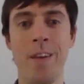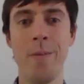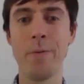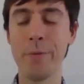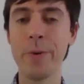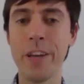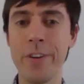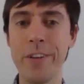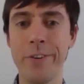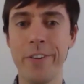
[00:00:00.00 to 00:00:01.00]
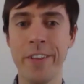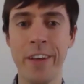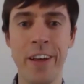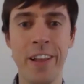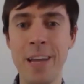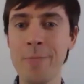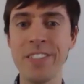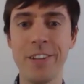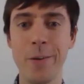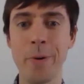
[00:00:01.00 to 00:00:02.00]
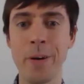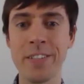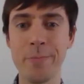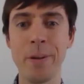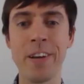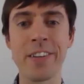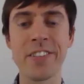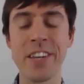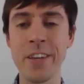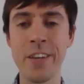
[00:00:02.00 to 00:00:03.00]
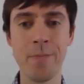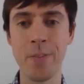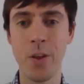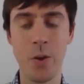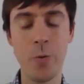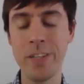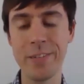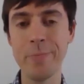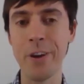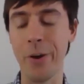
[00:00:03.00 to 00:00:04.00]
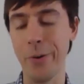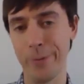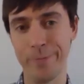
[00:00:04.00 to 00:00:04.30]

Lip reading: Before we go any further, let me start by simply asking, who is IMCO?